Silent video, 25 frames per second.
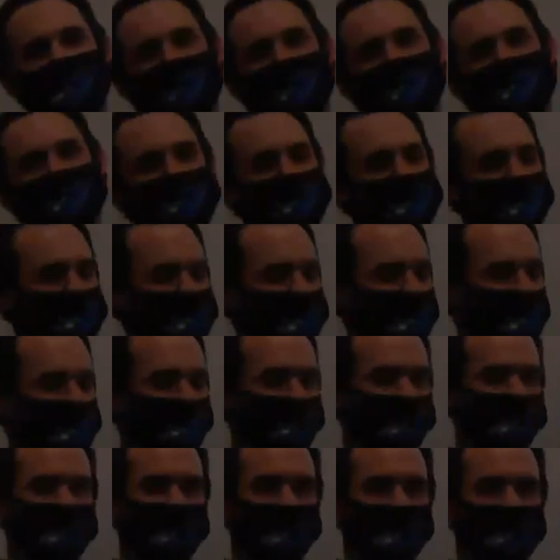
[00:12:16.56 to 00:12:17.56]
means the
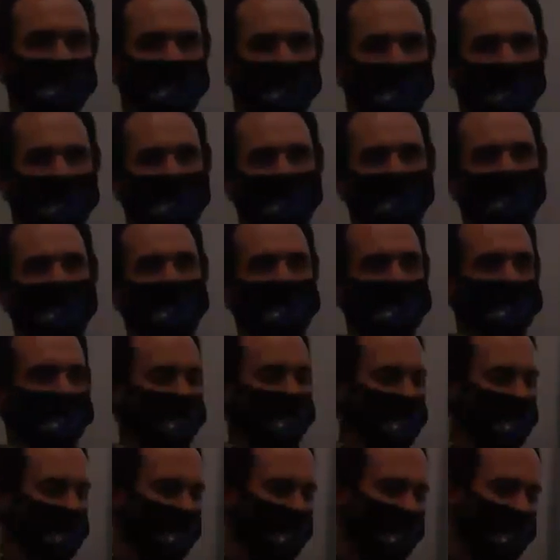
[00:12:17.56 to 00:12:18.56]
same as humble. It
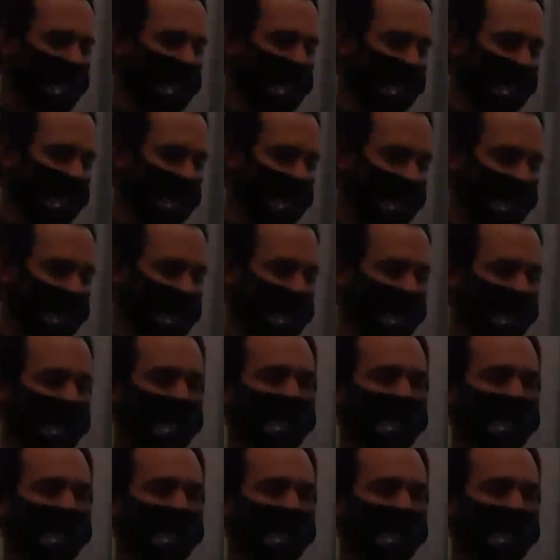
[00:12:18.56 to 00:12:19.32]
means to be like,